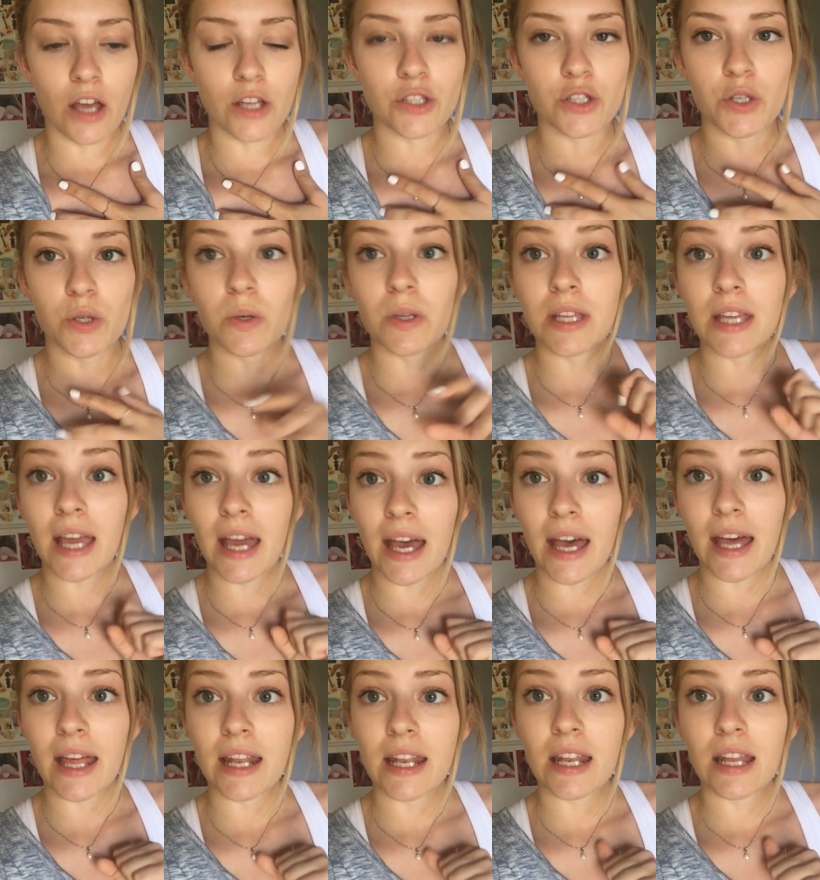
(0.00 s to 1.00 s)
a
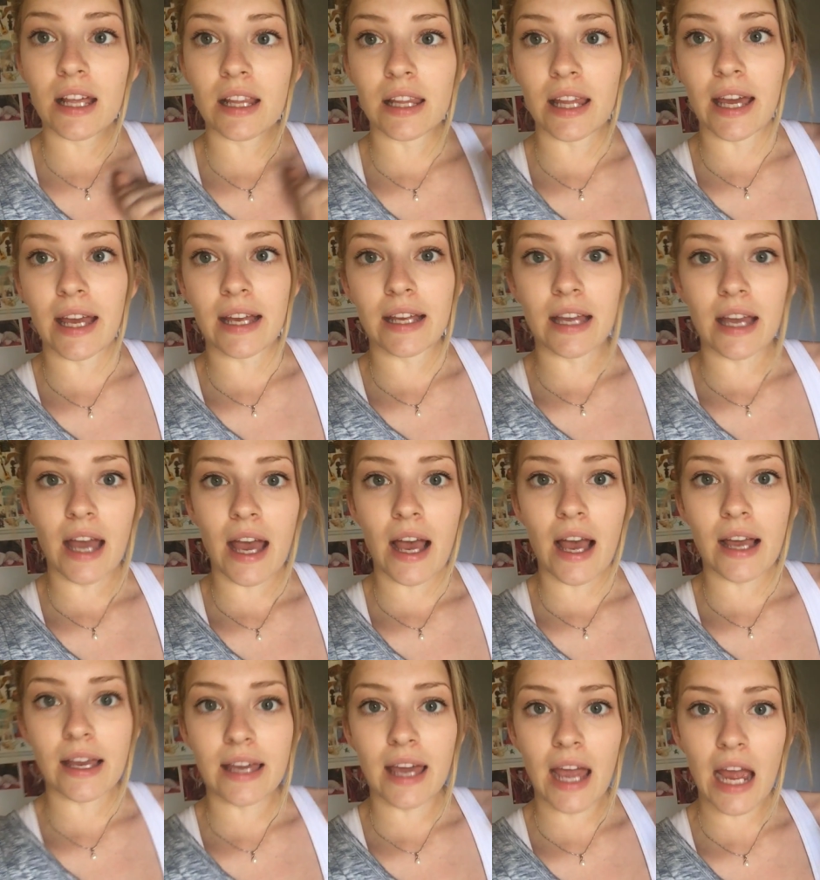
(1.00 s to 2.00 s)
julienne, like
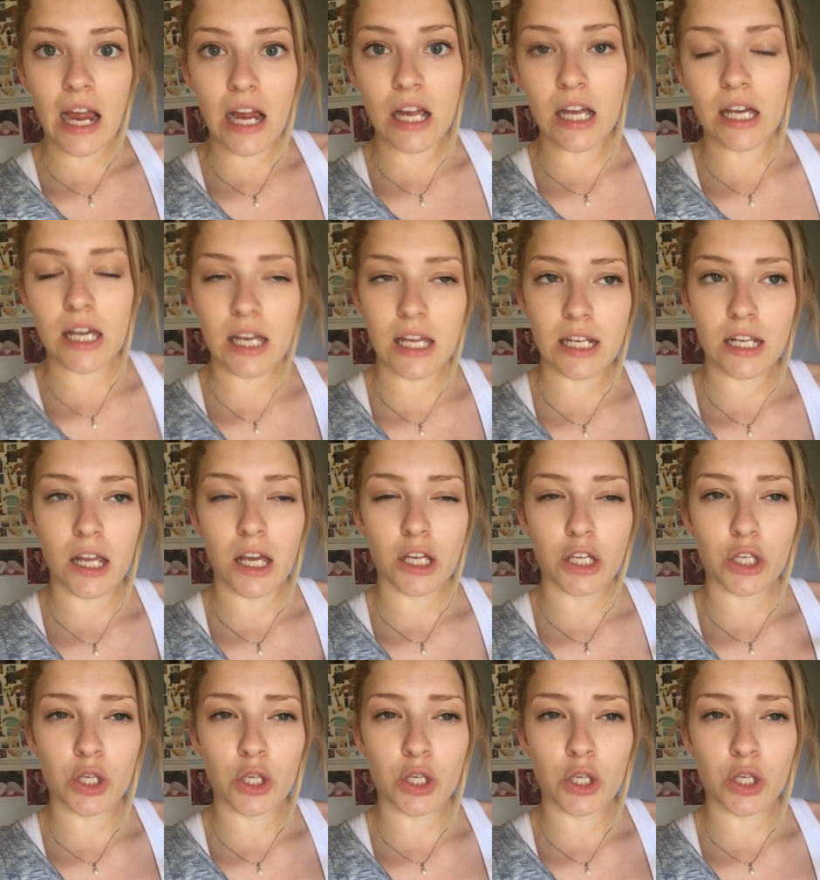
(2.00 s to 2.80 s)
carrot,